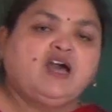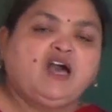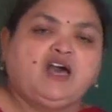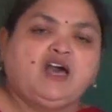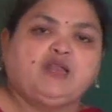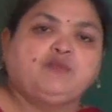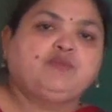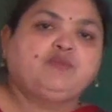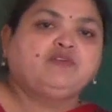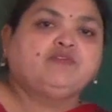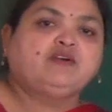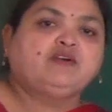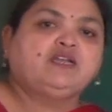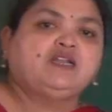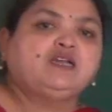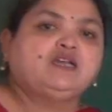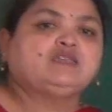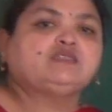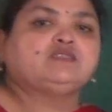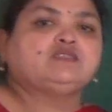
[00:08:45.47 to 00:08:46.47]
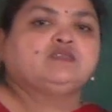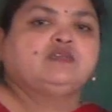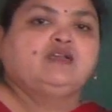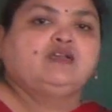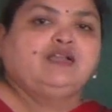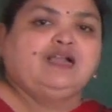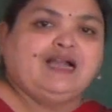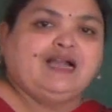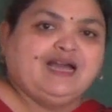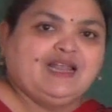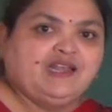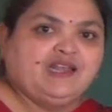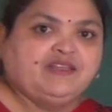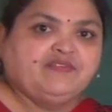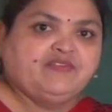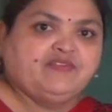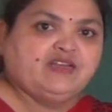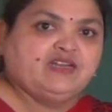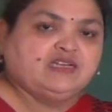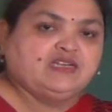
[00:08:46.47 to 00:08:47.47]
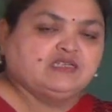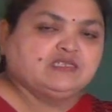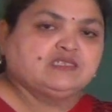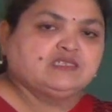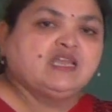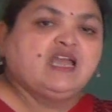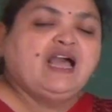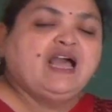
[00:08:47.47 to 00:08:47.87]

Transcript: herbivorous, carnivorous.